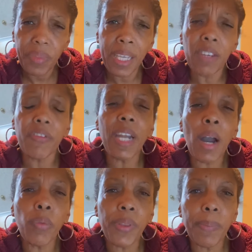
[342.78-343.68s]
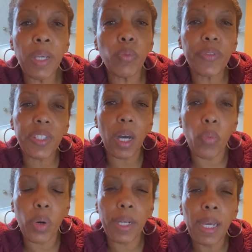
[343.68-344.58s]
if not with me, with
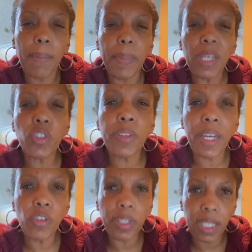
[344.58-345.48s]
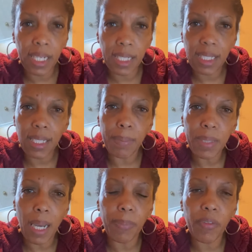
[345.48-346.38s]
someone, make sure that you're getting some
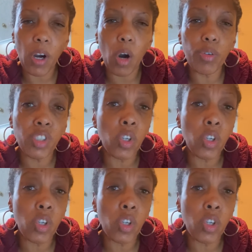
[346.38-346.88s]
type of coaching,